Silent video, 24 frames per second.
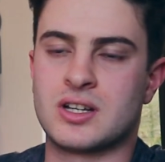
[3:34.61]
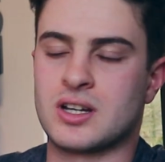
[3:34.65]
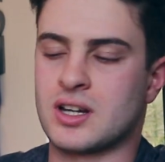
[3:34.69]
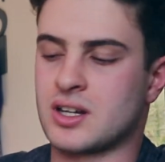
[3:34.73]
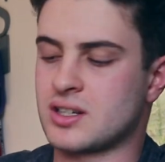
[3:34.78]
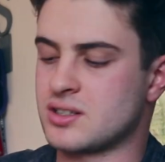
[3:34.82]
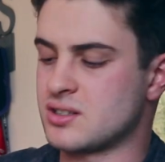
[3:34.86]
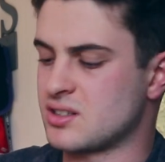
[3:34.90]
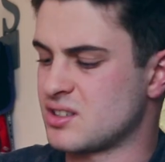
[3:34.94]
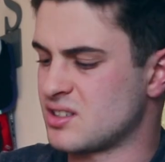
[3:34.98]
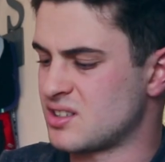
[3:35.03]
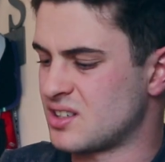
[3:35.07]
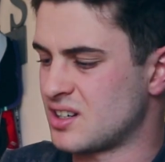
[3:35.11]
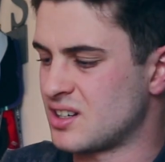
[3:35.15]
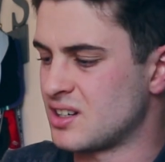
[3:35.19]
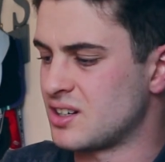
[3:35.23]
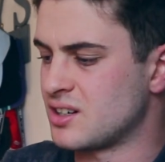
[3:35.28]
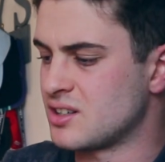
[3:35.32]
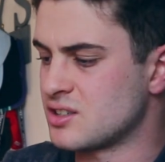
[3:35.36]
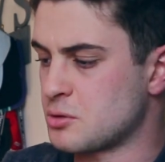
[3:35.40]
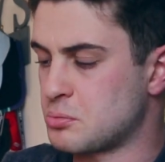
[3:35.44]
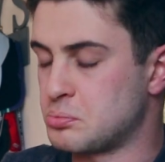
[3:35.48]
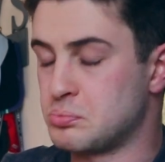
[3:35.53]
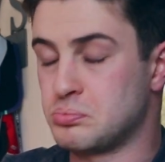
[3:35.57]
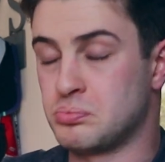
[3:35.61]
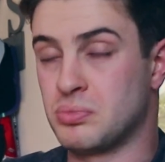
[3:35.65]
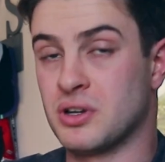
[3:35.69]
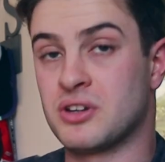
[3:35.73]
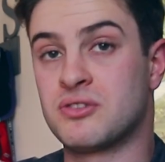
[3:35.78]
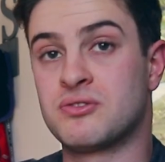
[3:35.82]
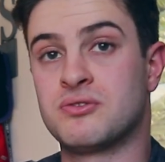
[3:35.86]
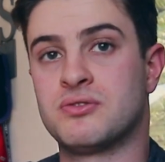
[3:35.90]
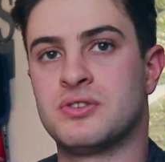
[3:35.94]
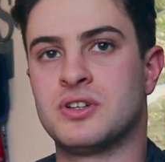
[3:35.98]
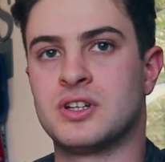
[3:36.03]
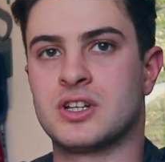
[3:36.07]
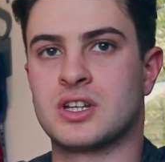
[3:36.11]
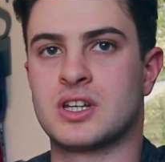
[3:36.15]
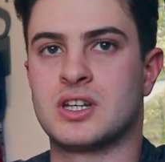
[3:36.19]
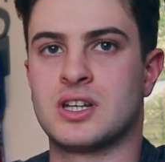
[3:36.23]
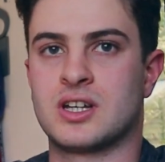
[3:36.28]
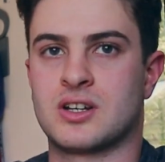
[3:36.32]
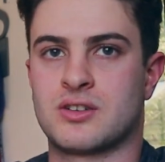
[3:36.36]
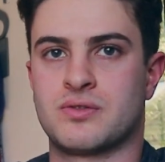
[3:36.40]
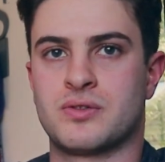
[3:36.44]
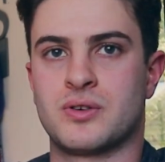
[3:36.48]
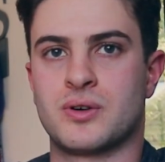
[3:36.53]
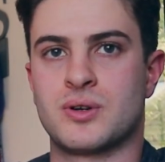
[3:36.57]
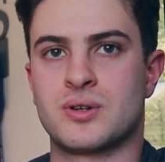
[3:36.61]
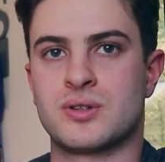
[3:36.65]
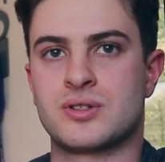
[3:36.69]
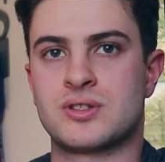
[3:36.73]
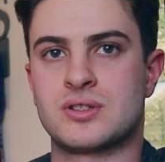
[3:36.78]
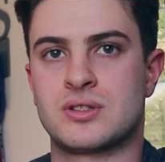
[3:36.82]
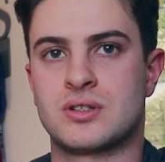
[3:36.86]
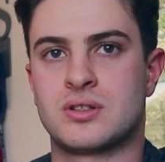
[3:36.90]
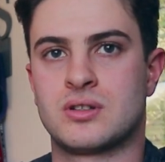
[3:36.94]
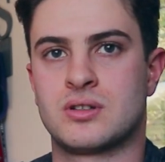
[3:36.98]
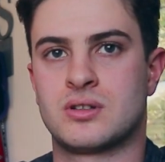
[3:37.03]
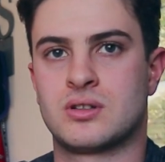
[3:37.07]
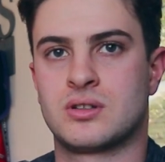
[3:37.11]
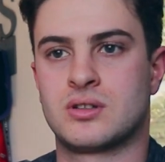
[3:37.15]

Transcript: As I said, it is a bit finicky at first,